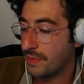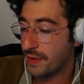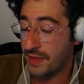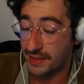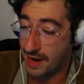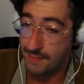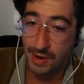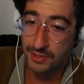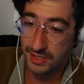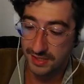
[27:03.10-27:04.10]
thing that I'm
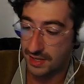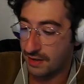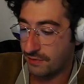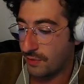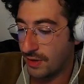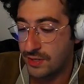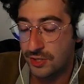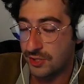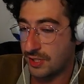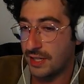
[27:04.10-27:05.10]
most excited for is
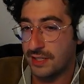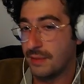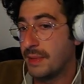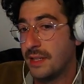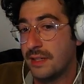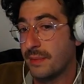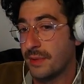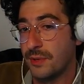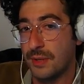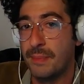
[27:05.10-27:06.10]
just to get to meet some of
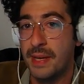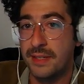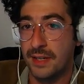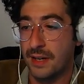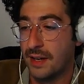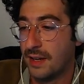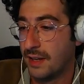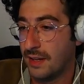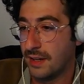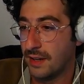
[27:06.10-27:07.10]
those amazing...
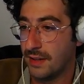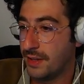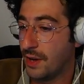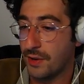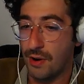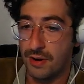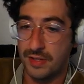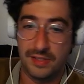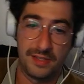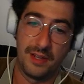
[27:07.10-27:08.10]
the other
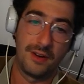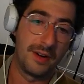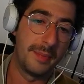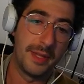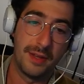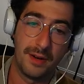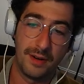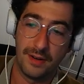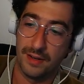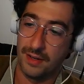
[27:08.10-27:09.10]
artists that are going to be
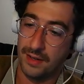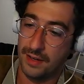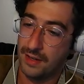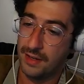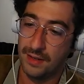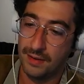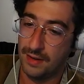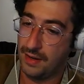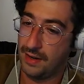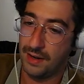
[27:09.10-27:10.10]
there, like
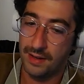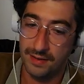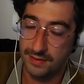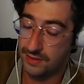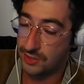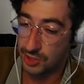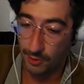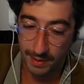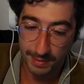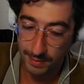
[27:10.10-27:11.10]
so
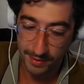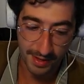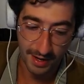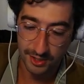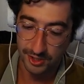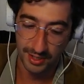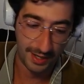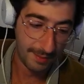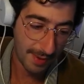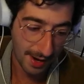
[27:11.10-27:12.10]
many people that I just like
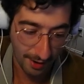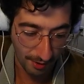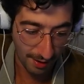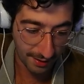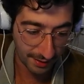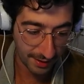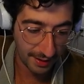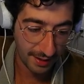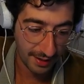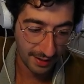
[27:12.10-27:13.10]
admire greatly,
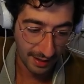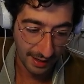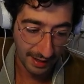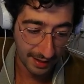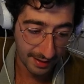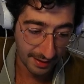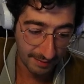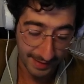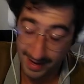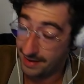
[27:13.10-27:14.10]
and
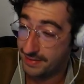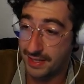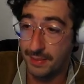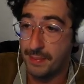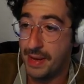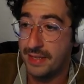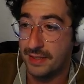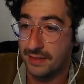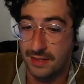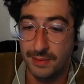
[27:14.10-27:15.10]
yeah, it's going to be
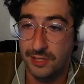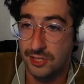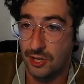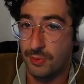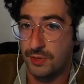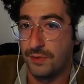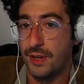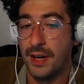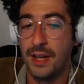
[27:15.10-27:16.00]
amazing. It's going to be so much fun.